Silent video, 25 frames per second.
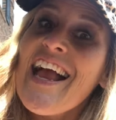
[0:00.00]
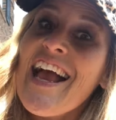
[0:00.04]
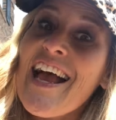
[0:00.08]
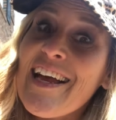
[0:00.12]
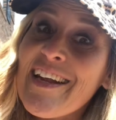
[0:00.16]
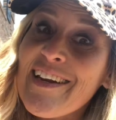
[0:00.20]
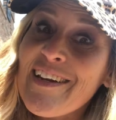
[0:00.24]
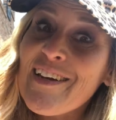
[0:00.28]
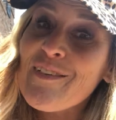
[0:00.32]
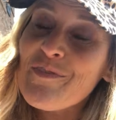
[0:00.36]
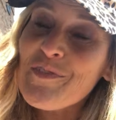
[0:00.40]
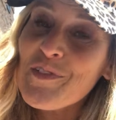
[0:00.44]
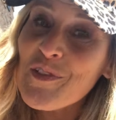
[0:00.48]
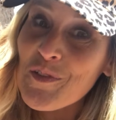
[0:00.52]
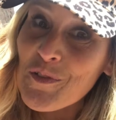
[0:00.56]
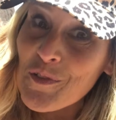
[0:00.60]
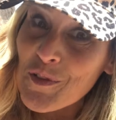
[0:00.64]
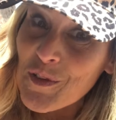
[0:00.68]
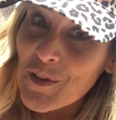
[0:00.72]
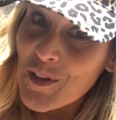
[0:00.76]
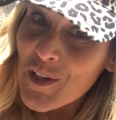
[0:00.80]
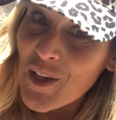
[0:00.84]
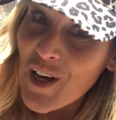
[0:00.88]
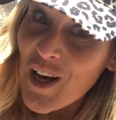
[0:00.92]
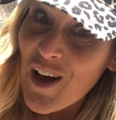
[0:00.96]
And if you
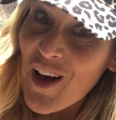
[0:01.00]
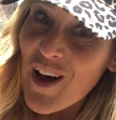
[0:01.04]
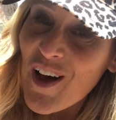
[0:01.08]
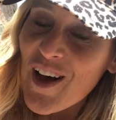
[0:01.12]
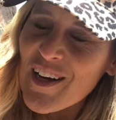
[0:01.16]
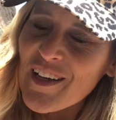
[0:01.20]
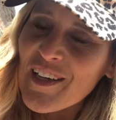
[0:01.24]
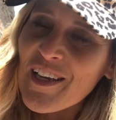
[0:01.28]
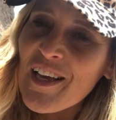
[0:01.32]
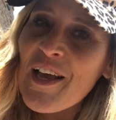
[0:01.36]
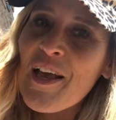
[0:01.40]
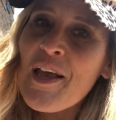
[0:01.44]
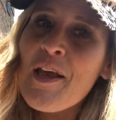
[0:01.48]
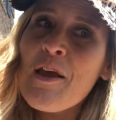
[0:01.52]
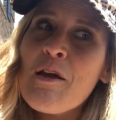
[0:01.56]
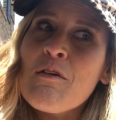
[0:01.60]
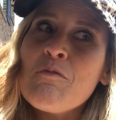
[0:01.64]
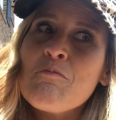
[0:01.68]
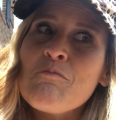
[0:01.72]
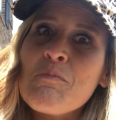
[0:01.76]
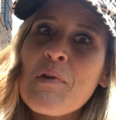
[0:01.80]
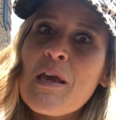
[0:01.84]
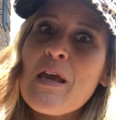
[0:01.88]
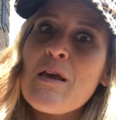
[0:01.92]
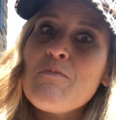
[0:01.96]
look,
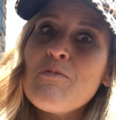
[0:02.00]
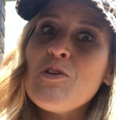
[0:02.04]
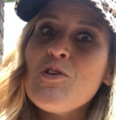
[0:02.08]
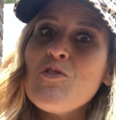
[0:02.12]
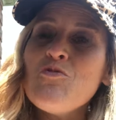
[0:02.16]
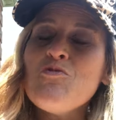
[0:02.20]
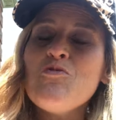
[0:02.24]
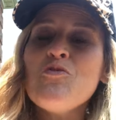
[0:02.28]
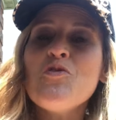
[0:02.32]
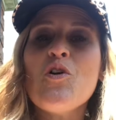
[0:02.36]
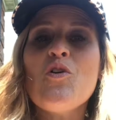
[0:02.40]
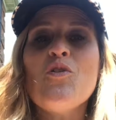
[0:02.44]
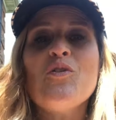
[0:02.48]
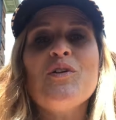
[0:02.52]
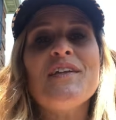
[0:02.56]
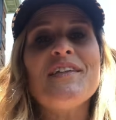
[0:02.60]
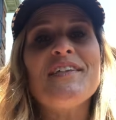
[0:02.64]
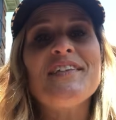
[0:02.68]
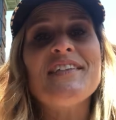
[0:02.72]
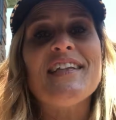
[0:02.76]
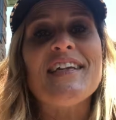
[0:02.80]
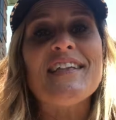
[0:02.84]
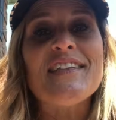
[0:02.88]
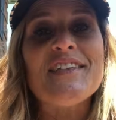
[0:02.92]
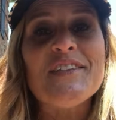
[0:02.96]
maybe you
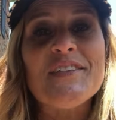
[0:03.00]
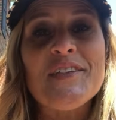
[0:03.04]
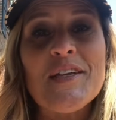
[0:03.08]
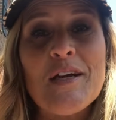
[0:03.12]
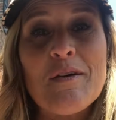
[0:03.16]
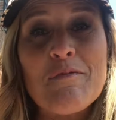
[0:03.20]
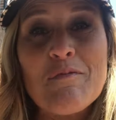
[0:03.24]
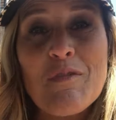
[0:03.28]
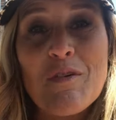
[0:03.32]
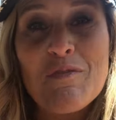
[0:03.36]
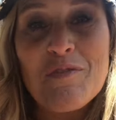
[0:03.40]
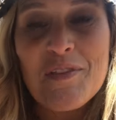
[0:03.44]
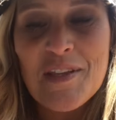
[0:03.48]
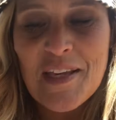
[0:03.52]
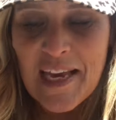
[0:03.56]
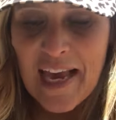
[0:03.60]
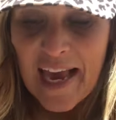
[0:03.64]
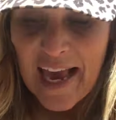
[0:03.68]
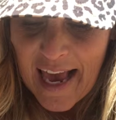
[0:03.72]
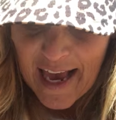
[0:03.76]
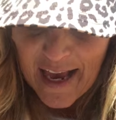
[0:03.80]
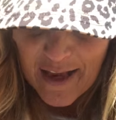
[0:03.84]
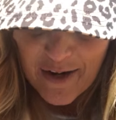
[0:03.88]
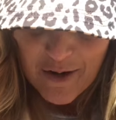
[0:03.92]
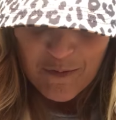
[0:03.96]
notice that some of the
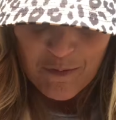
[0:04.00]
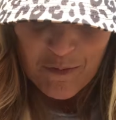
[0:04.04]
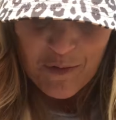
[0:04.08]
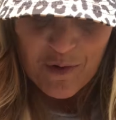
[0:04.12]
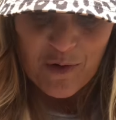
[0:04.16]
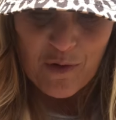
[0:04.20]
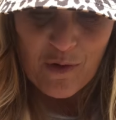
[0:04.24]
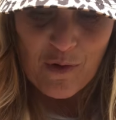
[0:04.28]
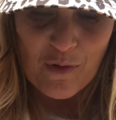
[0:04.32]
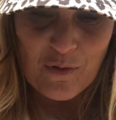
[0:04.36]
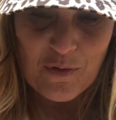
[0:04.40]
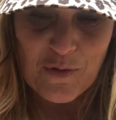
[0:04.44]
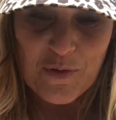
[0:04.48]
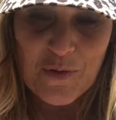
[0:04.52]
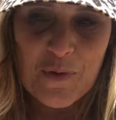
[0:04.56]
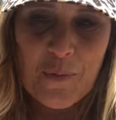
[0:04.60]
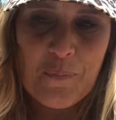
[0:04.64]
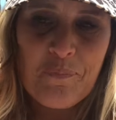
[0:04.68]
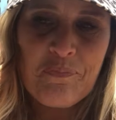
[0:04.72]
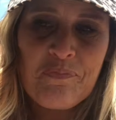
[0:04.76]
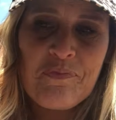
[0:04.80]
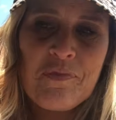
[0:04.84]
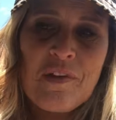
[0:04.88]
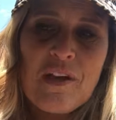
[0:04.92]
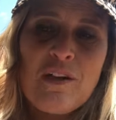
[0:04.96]
animals
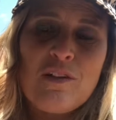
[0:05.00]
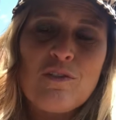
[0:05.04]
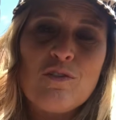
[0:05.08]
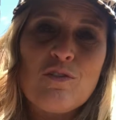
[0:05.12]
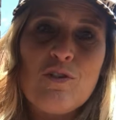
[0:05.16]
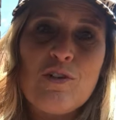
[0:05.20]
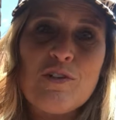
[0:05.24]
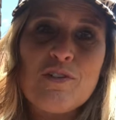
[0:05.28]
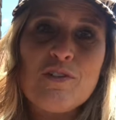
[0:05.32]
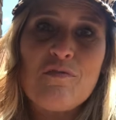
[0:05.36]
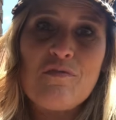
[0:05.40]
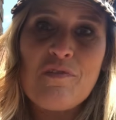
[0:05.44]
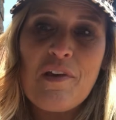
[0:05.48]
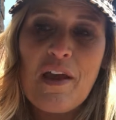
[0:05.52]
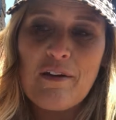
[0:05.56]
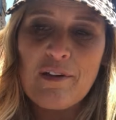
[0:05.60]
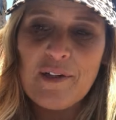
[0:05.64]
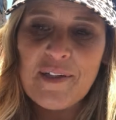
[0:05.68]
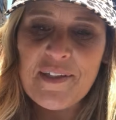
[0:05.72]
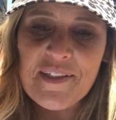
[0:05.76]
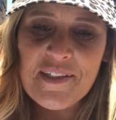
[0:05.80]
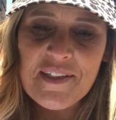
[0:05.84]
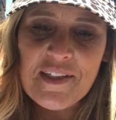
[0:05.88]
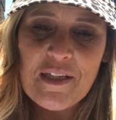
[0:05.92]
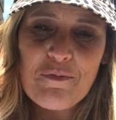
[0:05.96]
looked
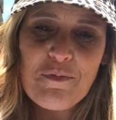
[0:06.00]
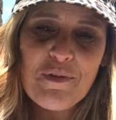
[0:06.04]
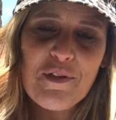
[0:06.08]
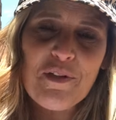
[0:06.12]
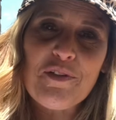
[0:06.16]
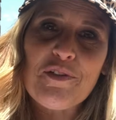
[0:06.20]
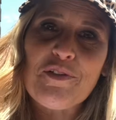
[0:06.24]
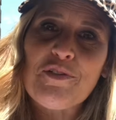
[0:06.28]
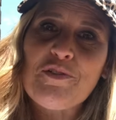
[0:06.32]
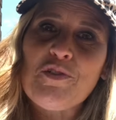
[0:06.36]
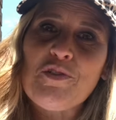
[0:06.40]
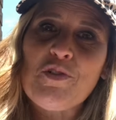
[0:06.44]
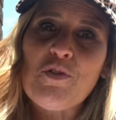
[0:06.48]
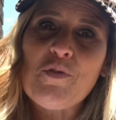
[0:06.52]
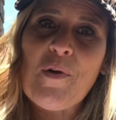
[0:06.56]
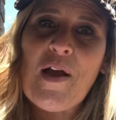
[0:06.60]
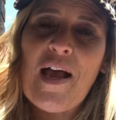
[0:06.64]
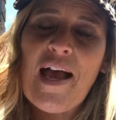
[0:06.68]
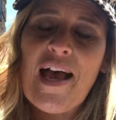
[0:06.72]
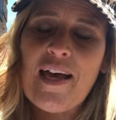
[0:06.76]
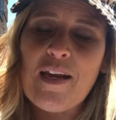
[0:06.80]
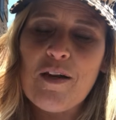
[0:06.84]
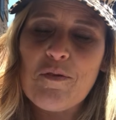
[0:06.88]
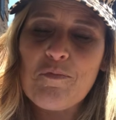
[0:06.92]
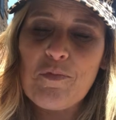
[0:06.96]
very similar to
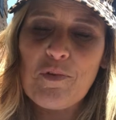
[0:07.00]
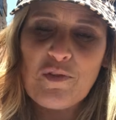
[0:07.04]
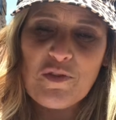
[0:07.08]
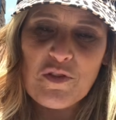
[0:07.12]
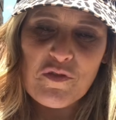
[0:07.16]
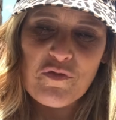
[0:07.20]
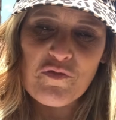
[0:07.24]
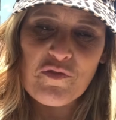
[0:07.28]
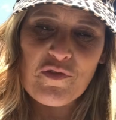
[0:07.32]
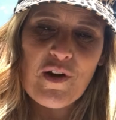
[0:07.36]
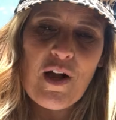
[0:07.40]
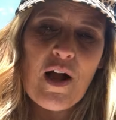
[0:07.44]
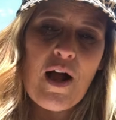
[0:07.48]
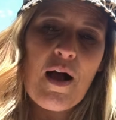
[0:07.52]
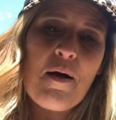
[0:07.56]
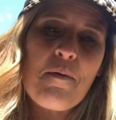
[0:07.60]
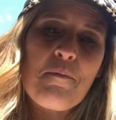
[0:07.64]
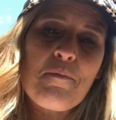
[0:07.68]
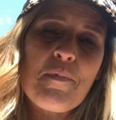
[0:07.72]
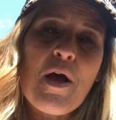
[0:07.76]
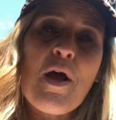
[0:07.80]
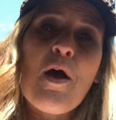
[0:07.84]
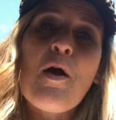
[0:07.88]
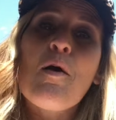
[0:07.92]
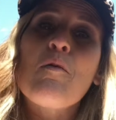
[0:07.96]
animals
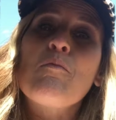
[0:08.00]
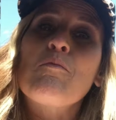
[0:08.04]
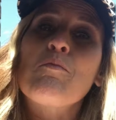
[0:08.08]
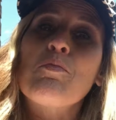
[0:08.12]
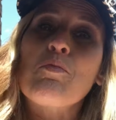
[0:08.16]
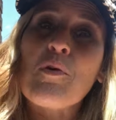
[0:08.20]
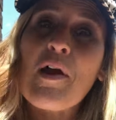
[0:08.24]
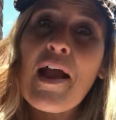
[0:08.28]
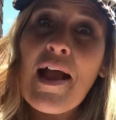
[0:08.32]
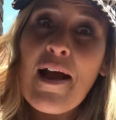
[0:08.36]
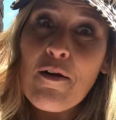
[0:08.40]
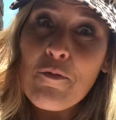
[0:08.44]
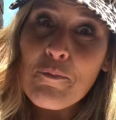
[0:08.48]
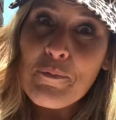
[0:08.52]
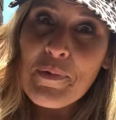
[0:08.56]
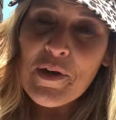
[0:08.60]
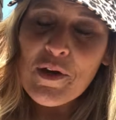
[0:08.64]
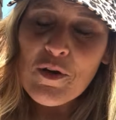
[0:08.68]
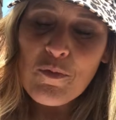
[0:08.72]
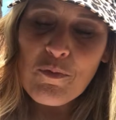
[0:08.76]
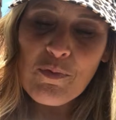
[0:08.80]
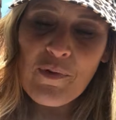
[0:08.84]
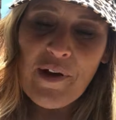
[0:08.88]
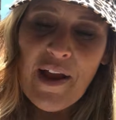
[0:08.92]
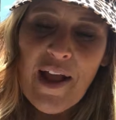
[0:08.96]
from Brown
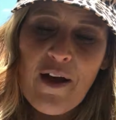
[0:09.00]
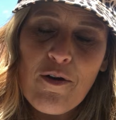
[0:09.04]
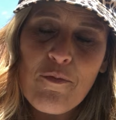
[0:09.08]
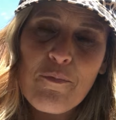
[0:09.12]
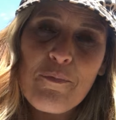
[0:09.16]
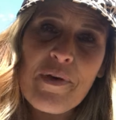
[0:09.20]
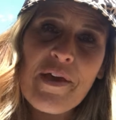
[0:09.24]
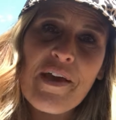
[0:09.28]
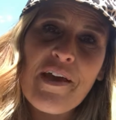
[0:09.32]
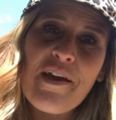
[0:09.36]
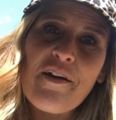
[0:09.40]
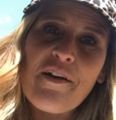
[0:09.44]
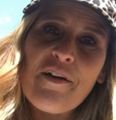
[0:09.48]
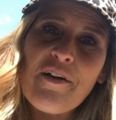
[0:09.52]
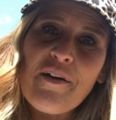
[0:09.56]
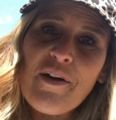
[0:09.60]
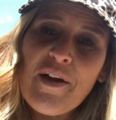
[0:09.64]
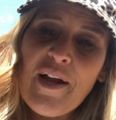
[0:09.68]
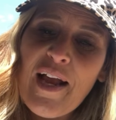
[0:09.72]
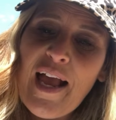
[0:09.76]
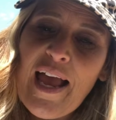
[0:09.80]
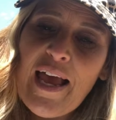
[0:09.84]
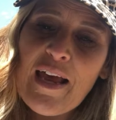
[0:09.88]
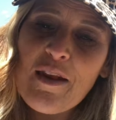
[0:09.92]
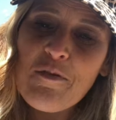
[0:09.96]
Bear, Brown Bear,
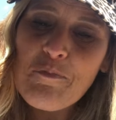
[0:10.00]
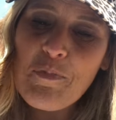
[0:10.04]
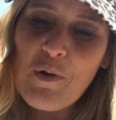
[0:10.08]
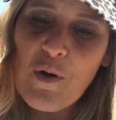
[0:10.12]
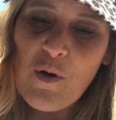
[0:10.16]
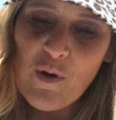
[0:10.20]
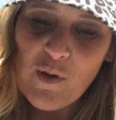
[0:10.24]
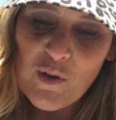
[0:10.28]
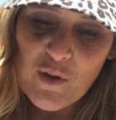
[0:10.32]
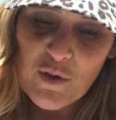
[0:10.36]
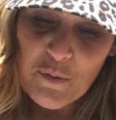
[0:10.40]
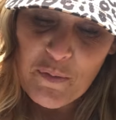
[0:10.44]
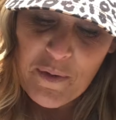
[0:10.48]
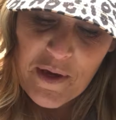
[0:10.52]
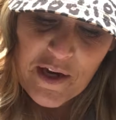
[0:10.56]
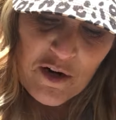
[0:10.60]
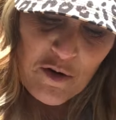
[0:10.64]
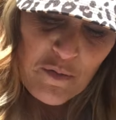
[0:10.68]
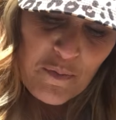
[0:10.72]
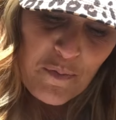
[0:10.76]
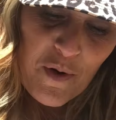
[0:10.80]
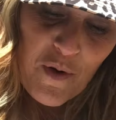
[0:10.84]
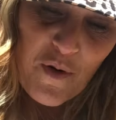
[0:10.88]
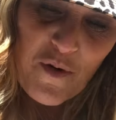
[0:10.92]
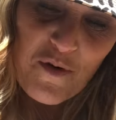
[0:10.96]
and Polar
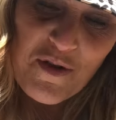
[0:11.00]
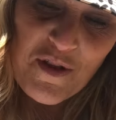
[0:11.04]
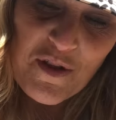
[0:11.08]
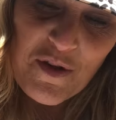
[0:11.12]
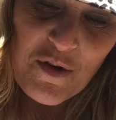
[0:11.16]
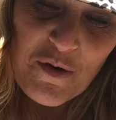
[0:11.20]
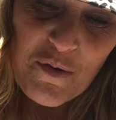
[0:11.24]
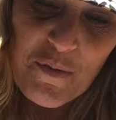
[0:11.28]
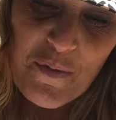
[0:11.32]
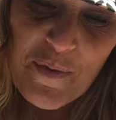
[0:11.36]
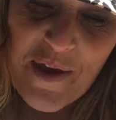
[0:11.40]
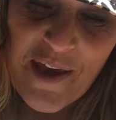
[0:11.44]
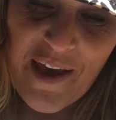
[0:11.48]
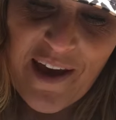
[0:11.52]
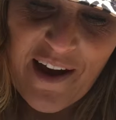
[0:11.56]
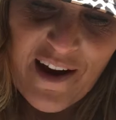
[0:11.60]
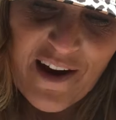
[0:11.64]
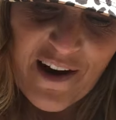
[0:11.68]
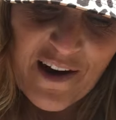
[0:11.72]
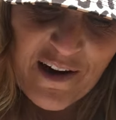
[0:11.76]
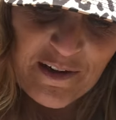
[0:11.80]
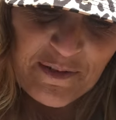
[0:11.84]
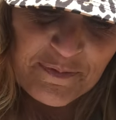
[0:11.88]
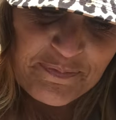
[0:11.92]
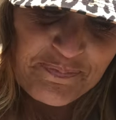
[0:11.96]
Bear, Polar
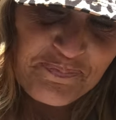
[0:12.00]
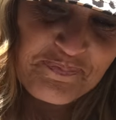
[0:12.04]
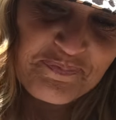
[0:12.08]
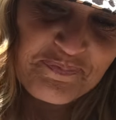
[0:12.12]
Bear.